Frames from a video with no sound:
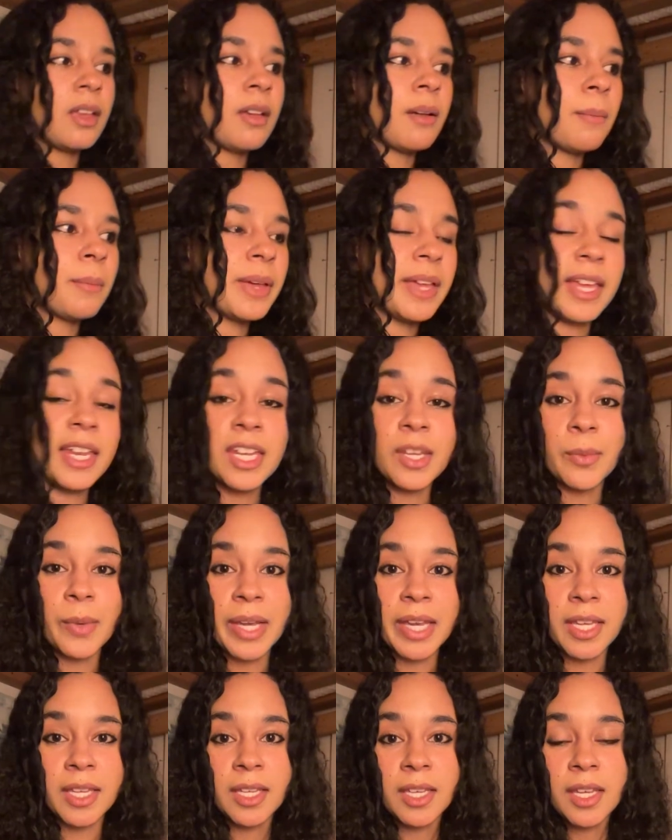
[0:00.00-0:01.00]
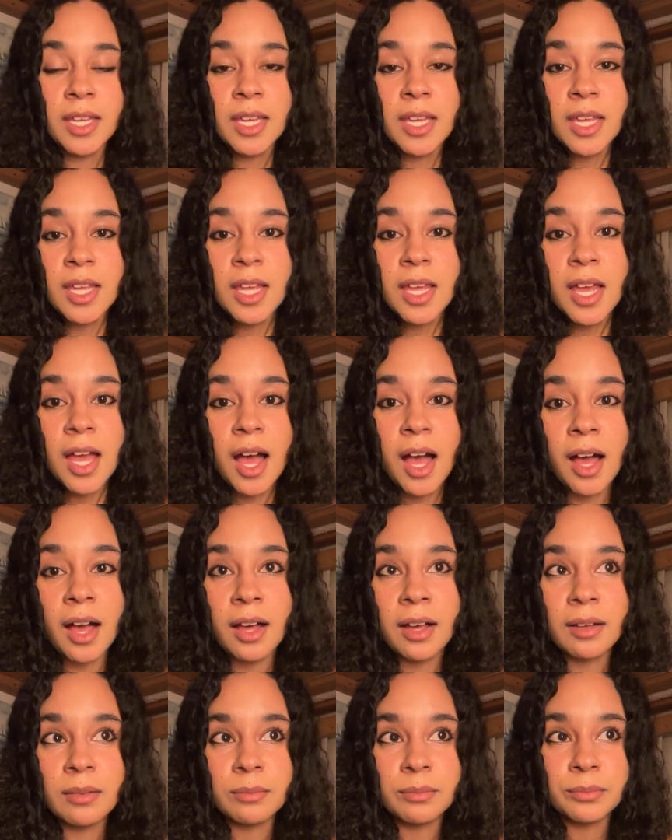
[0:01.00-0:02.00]
But anyway,
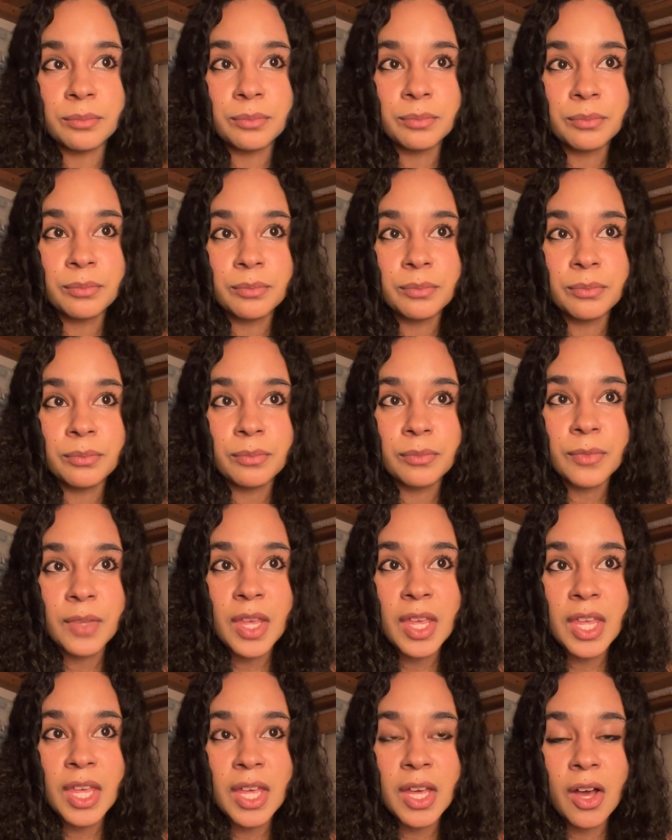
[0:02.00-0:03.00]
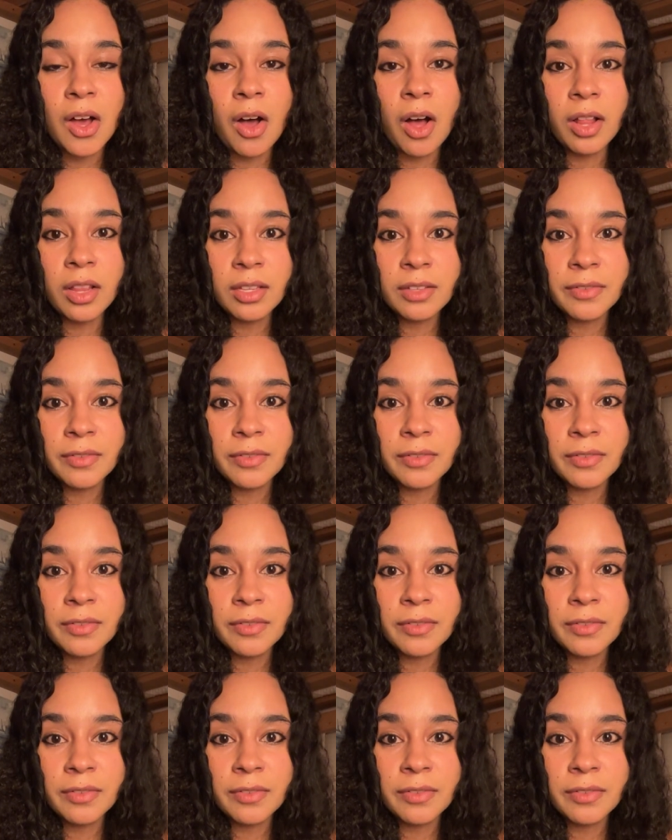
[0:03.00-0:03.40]
all